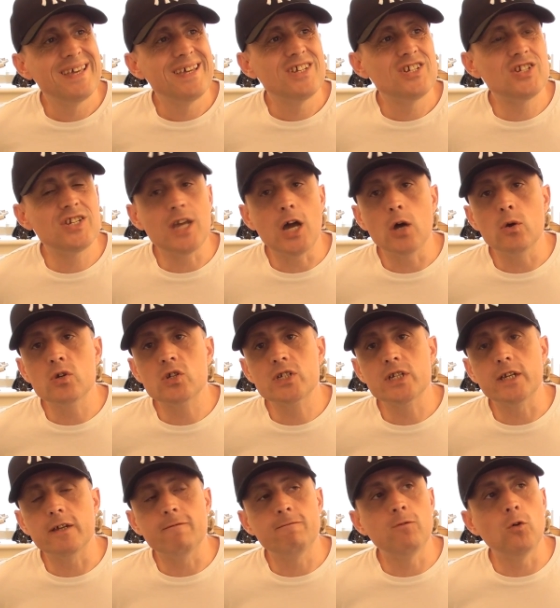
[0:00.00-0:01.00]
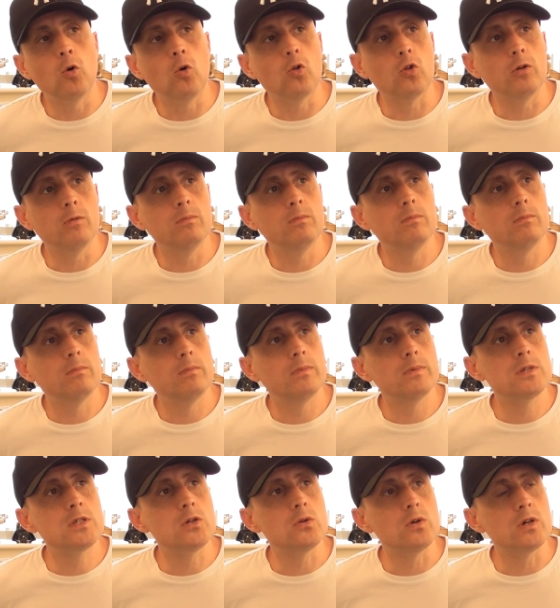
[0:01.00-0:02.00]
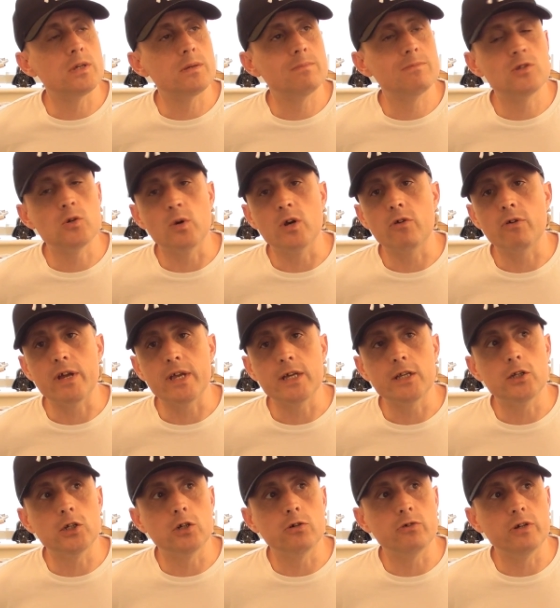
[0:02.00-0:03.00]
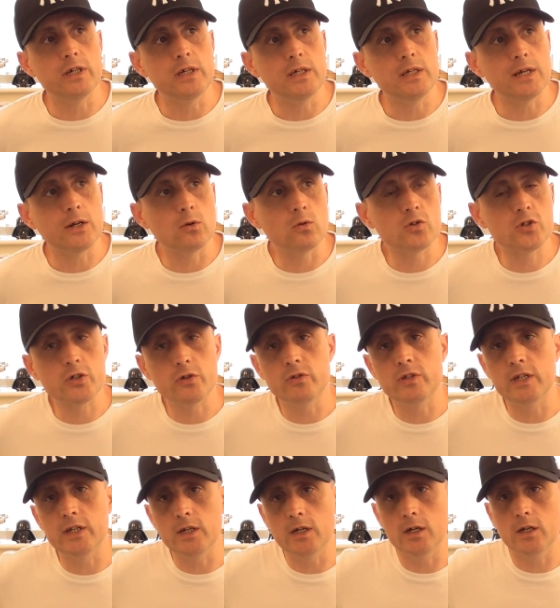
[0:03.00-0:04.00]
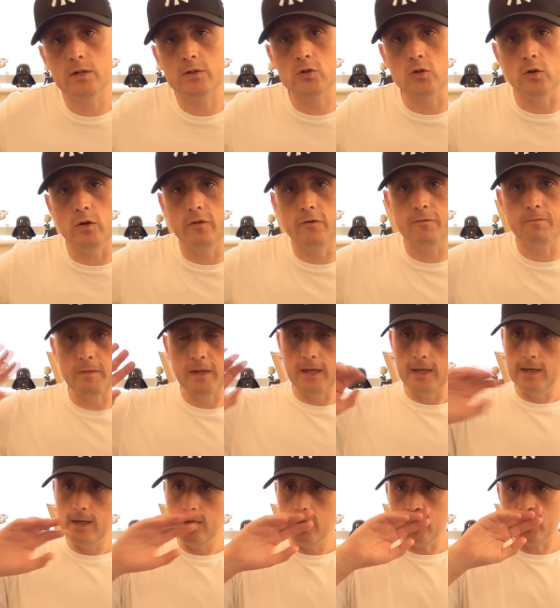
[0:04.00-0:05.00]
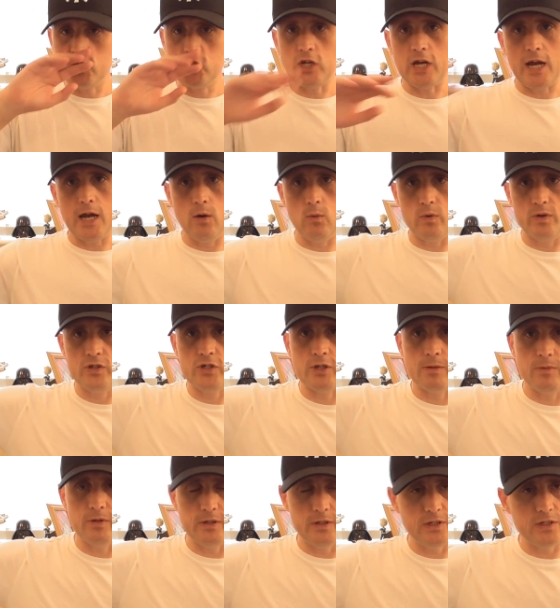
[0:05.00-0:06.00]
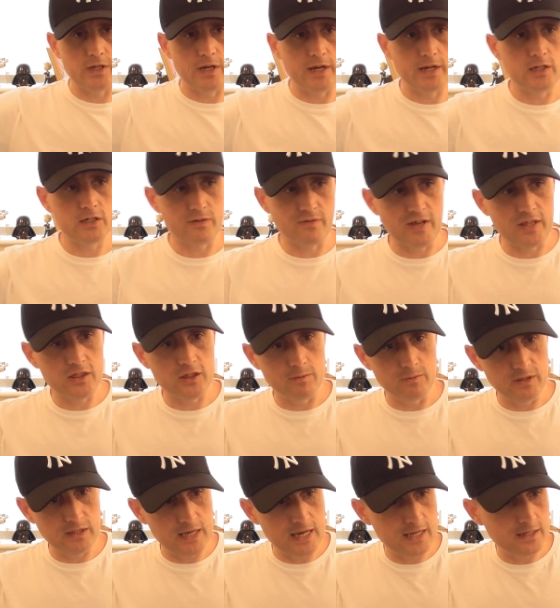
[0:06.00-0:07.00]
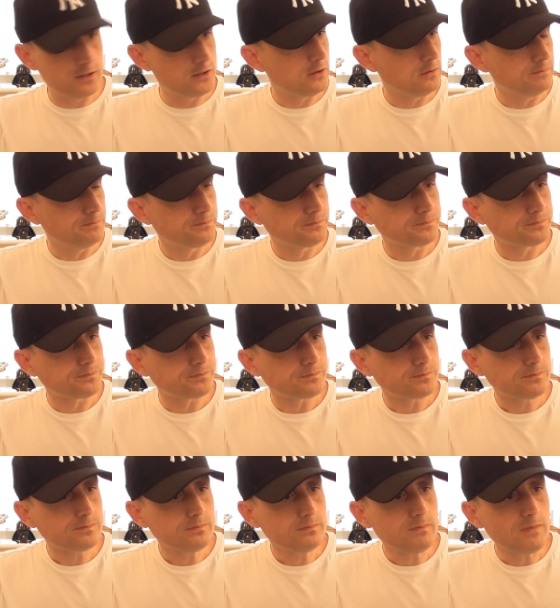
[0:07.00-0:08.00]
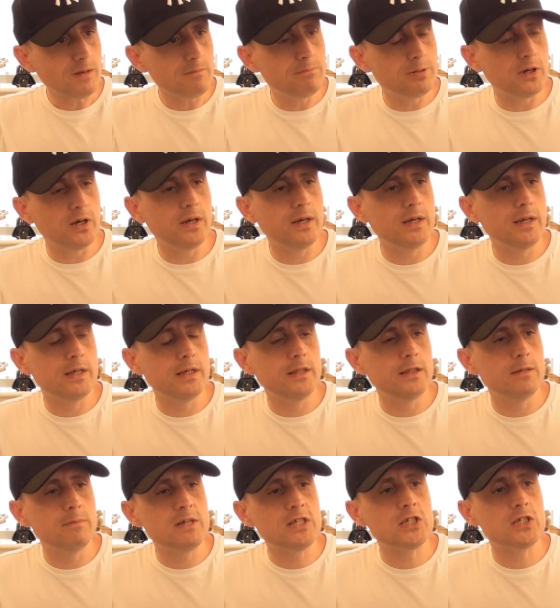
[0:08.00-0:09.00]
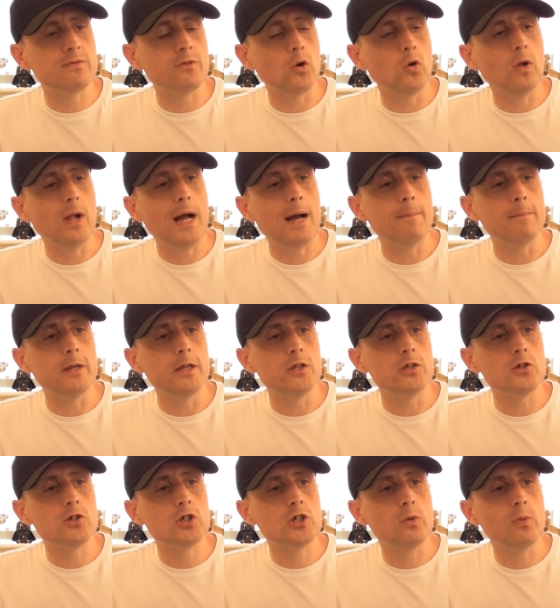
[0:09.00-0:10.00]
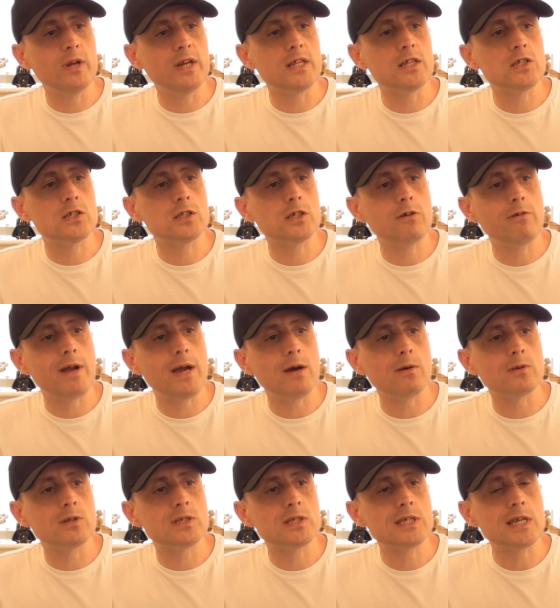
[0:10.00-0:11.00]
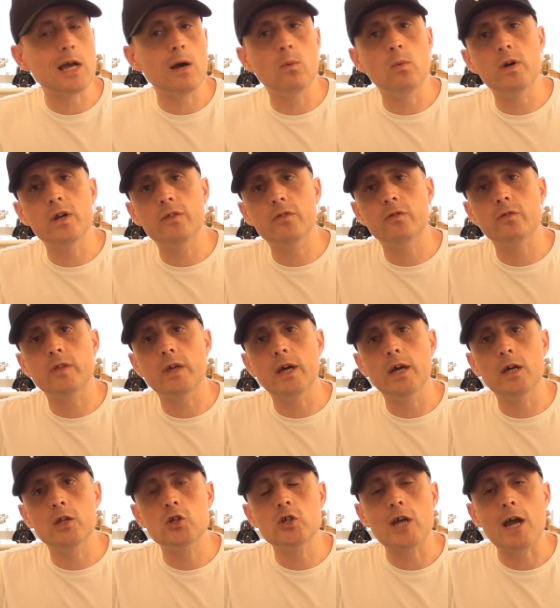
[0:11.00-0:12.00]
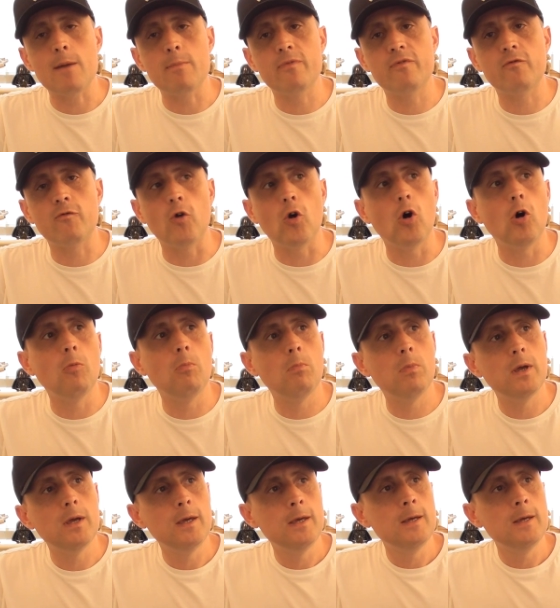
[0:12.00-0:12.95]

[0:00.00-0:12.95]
She hosted it for them to a greater degree, and also did a sort of a chat with some of the designers of Anthem at the end. But in the midst of it all happening, she went into the crowd and sat with a chap from